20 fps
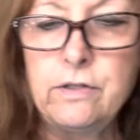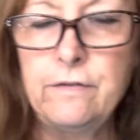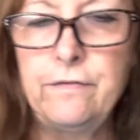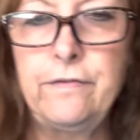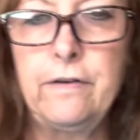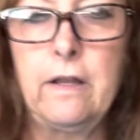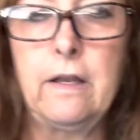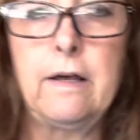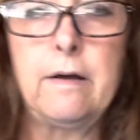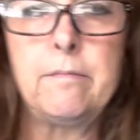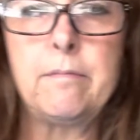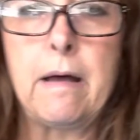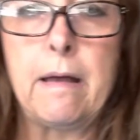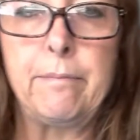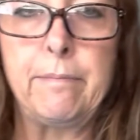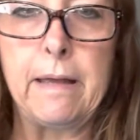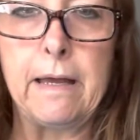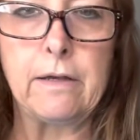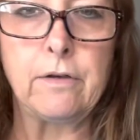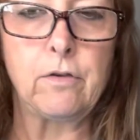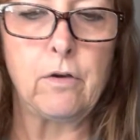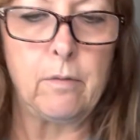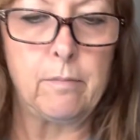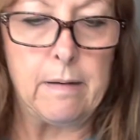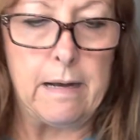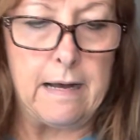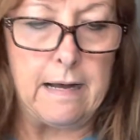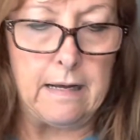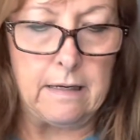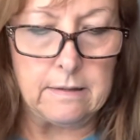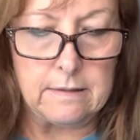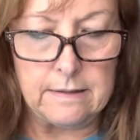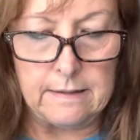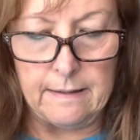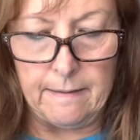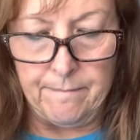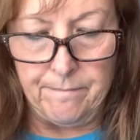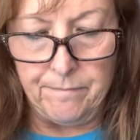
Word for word: fill up my bento box.